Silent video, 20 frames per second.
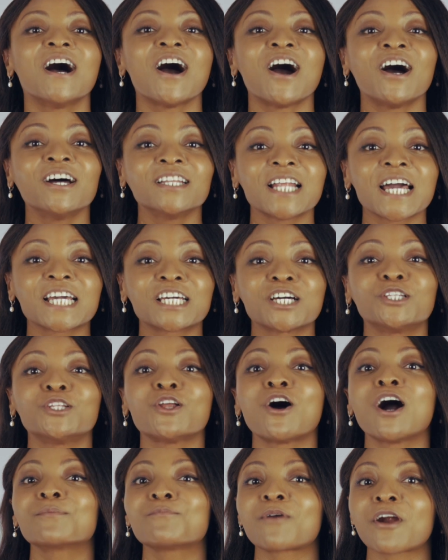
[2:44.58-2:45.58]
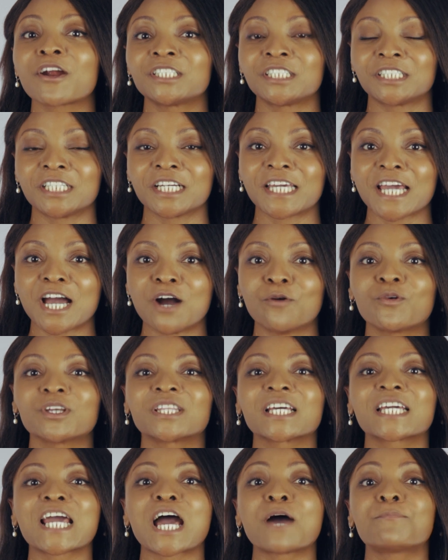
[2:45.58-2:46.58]
Unlike a long margin account where
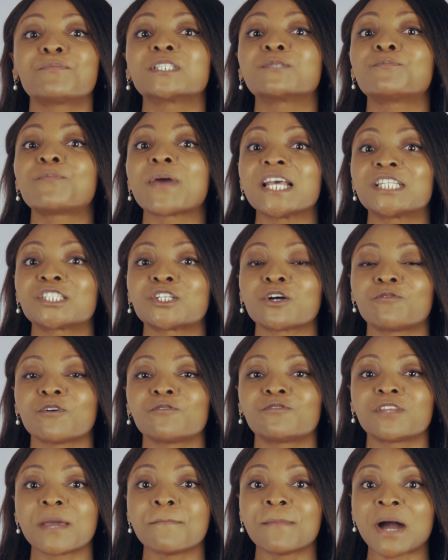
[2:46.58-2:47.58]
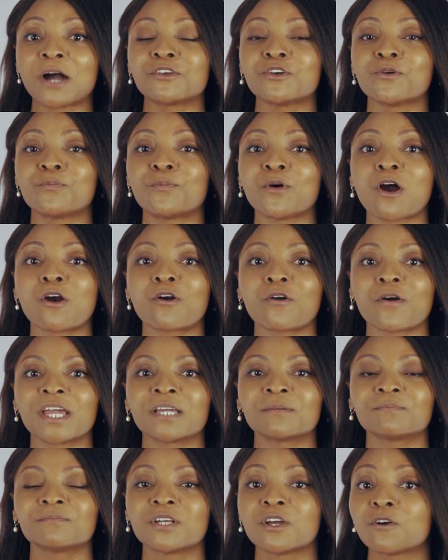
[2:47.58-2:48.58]
the cap is based off of the amount you're
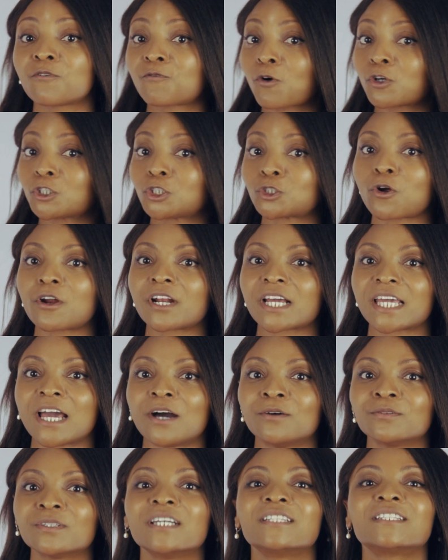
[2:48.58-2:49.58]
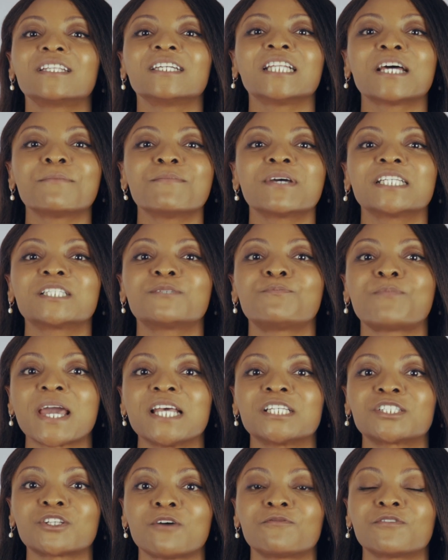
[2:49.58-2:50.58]
borrowing, for a short account, the limit is
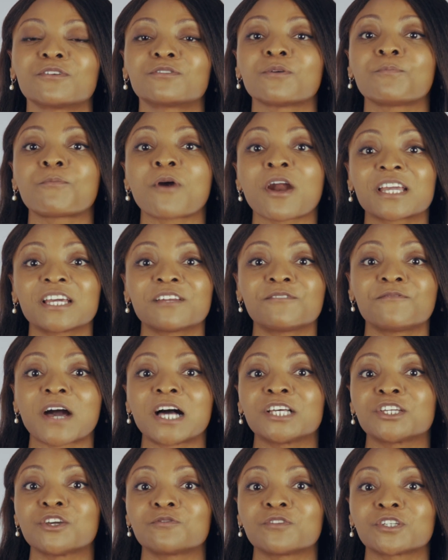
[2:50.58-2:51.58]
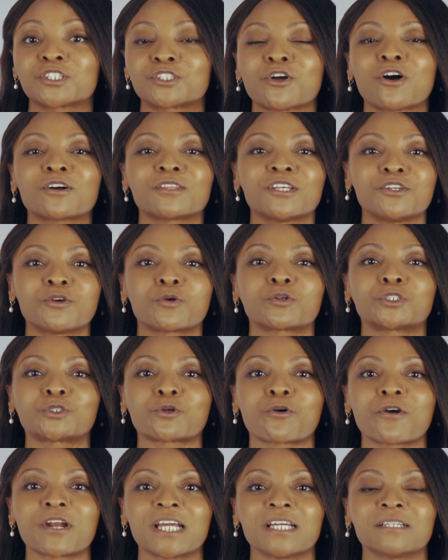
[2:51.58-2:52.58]
based off of the market value of the stock that you're
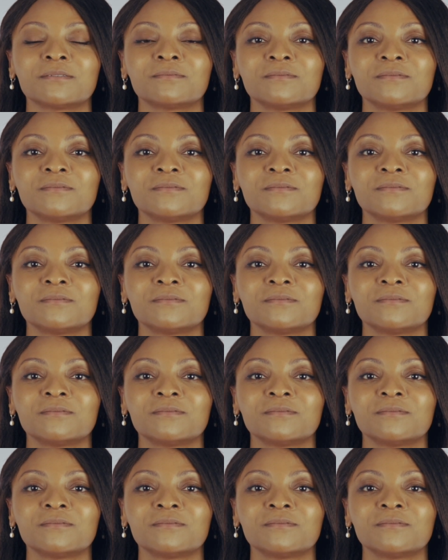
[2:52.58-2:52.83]
shorting.